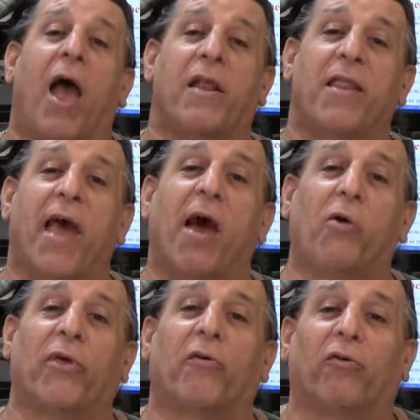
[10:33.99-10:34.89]
And
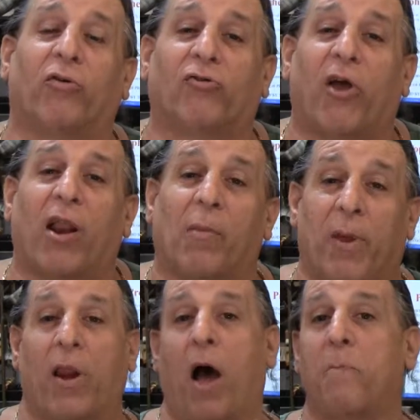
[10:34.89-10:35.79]
now there is a
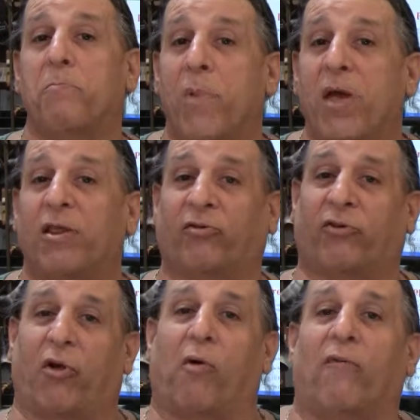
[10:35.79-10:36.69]
gentleman, a
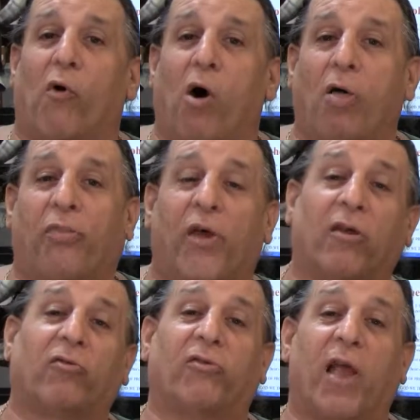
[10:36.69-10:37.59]
minister of all
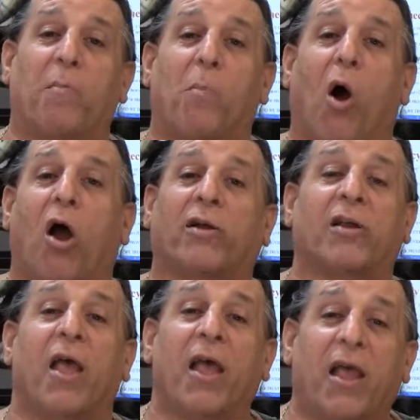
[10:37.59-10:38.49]
things, named
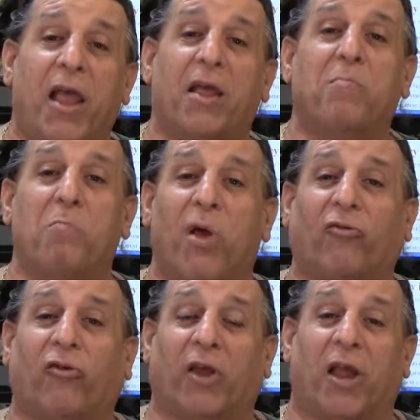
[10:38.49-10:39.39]
Martin in
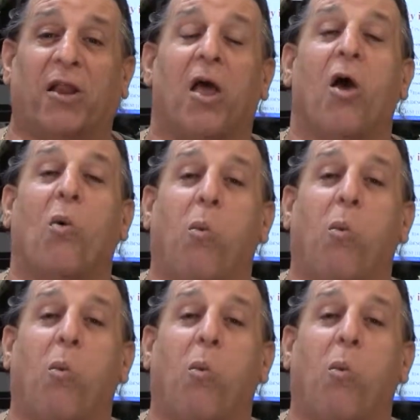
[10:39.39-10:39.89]
Michigan,